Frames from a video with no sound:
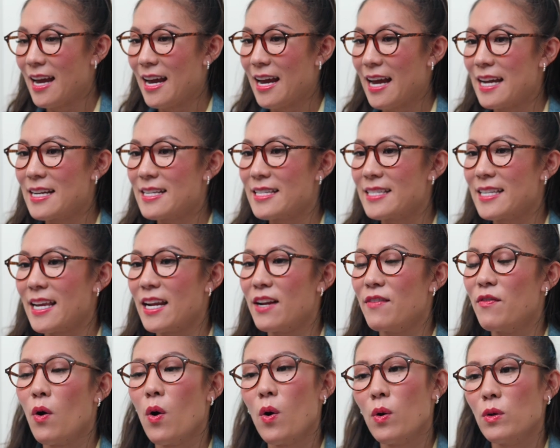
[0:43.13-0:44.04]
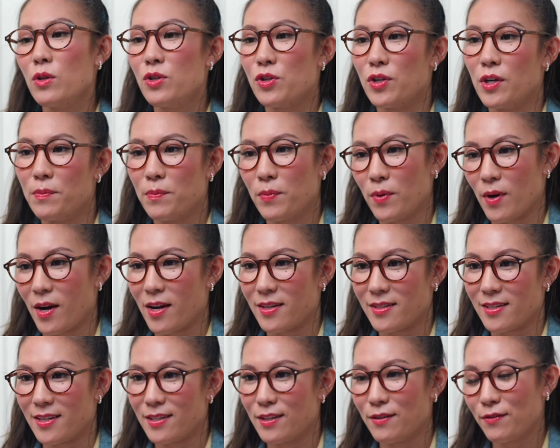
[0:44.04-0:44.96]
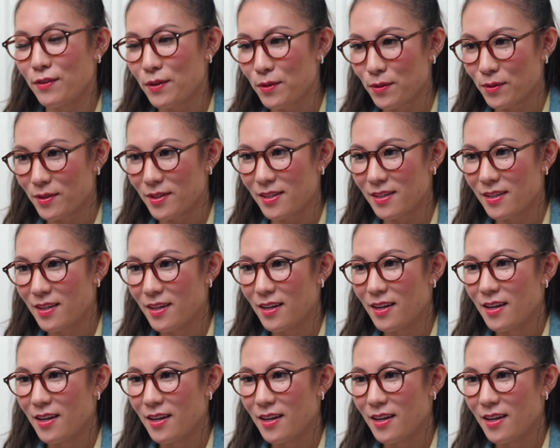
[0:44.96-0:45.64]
instead of ultra-processed foods.